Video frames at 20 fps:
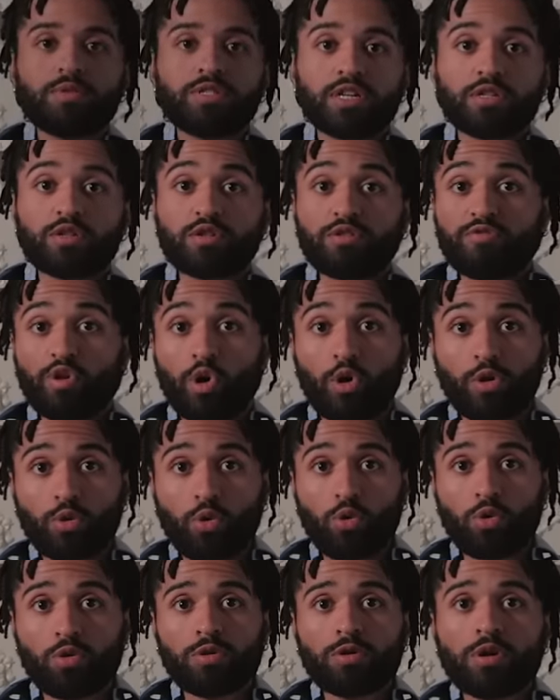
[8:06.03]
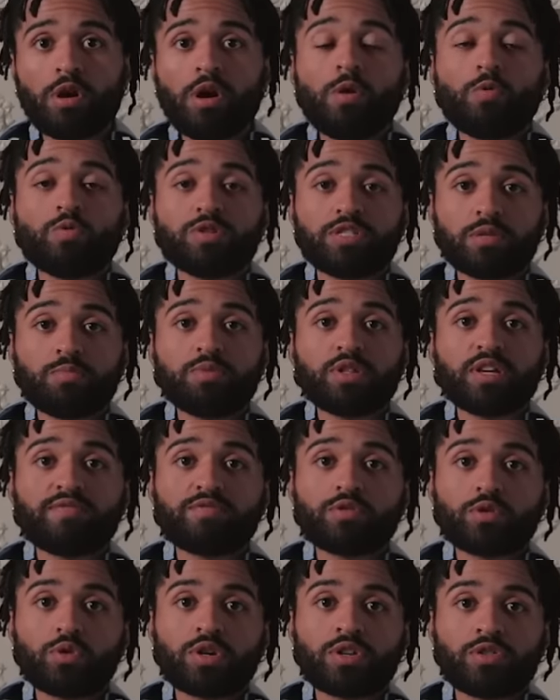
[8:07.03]
potential of art horror, we simply have
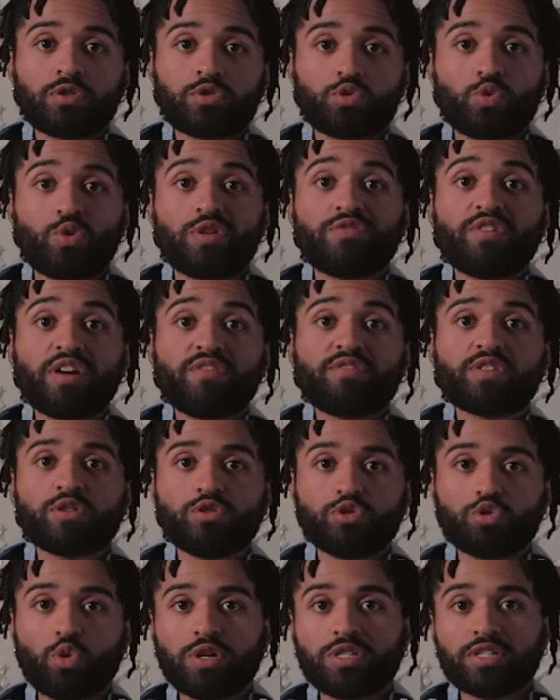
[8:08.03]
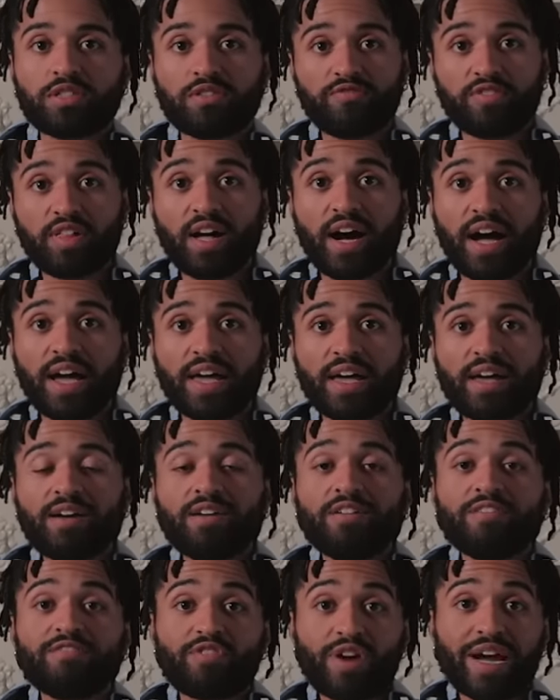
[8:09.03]
to look at the story forever conjoined to The Fly,
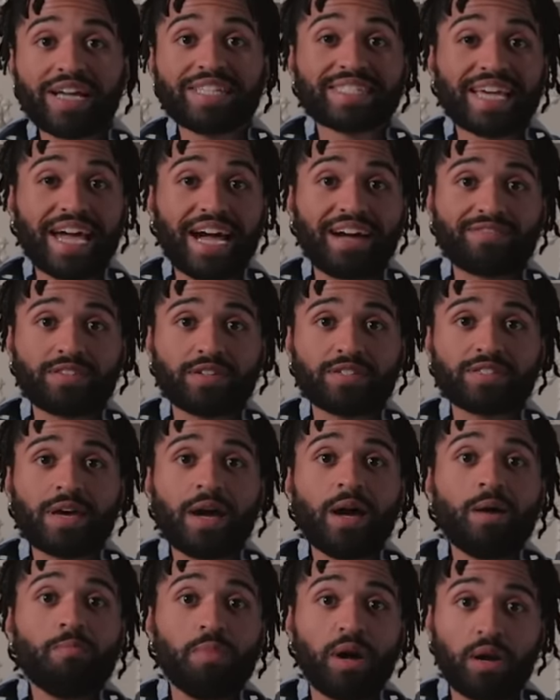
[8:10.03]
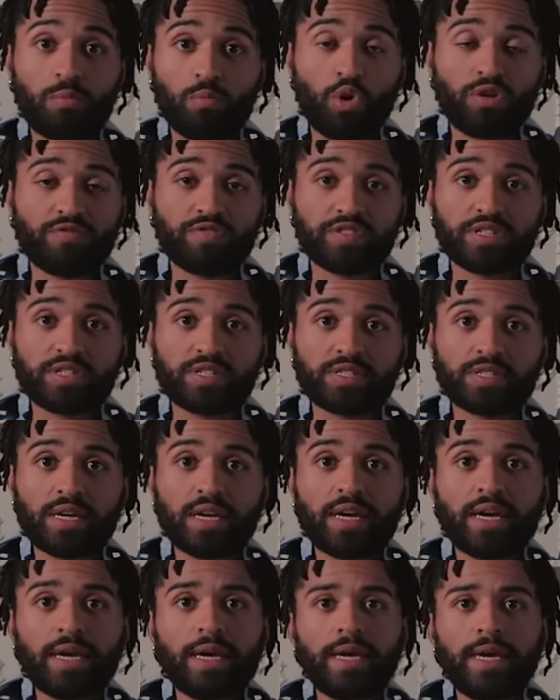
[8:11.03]
Franz Kafka's Metamorphosis.
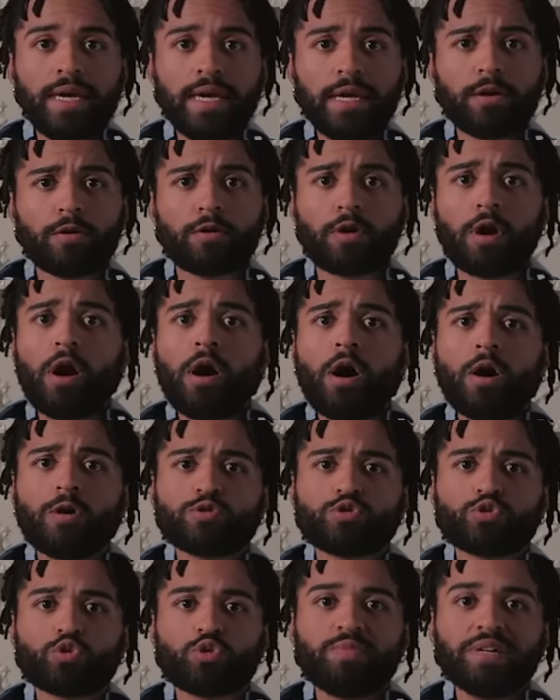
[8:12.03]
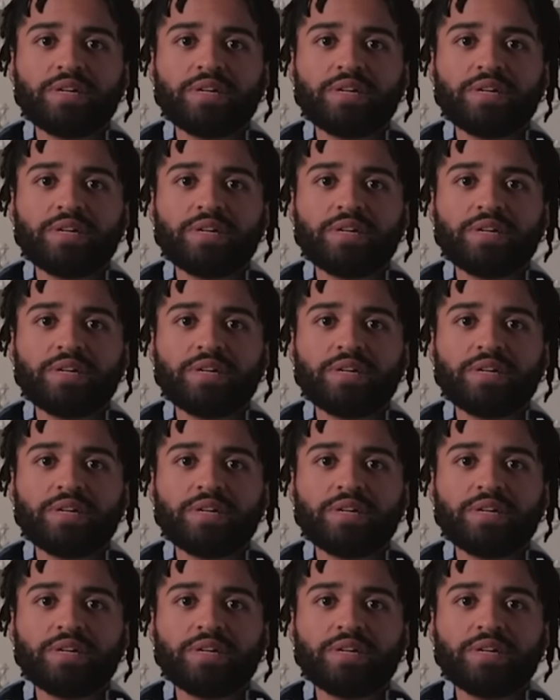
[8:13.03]
Here, our story